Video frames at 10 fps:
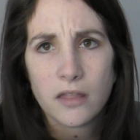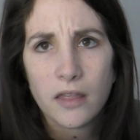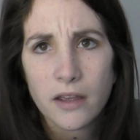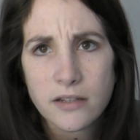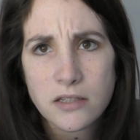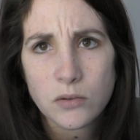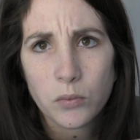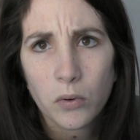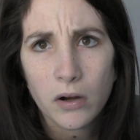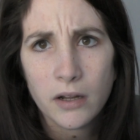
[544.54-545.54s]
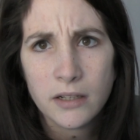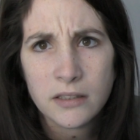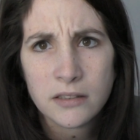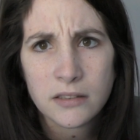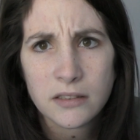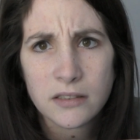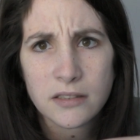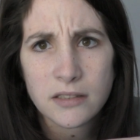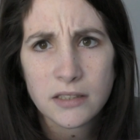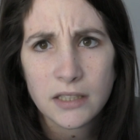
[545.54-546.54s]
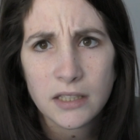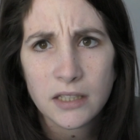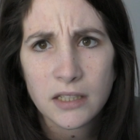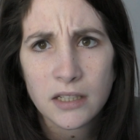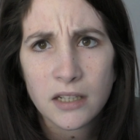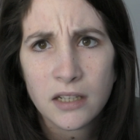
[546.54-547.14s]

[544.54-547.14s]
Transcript: this one and see